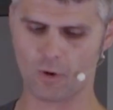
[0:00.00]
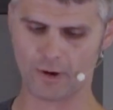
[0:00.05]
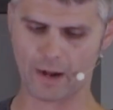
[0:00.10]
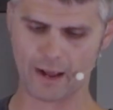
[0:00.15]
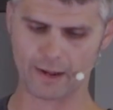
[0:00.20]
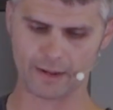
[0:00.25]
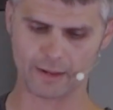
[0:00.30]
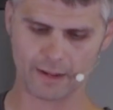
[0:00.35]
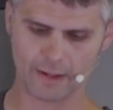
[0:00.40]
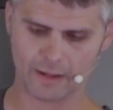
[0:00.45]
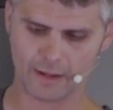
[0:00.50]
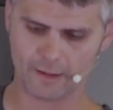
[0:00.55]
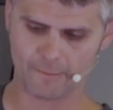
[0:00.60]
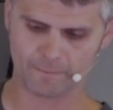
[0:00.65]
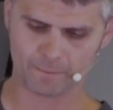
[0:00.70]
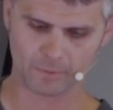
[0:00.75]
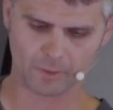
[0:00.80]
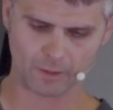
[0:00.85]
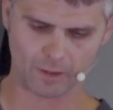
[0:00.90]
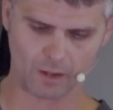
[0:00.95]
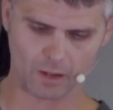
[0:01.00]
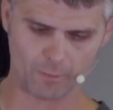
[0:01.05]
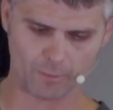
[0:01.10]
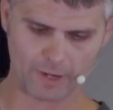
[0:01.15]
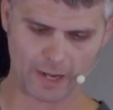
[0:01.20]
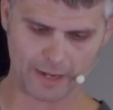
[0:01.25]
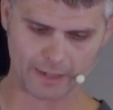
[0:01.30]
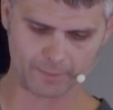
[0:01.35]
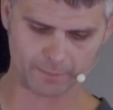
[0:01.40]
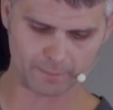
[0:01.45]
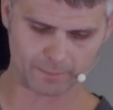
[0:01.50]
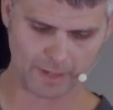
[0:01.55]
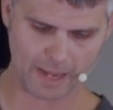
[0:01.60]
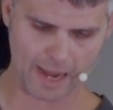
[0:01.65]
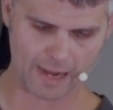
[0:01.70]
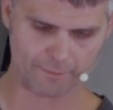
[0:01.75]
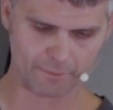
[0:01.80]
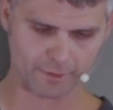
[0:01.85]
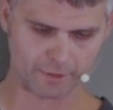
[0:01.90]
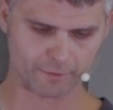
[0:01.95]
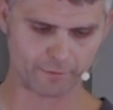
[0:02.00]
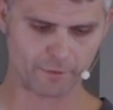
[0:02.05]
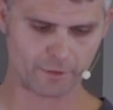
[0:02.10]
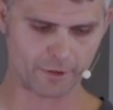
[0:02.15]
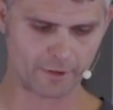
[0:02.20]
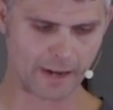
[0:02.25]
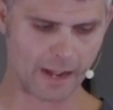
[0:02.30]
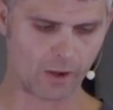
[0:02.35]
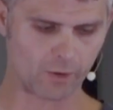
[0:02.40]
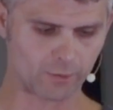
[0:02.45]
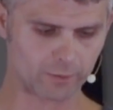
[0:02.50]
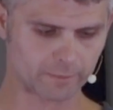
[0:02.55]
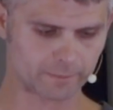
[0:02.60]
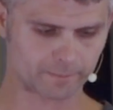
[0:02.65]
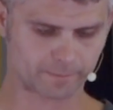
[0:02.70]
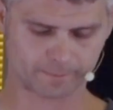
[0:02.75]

when I had everything figured out,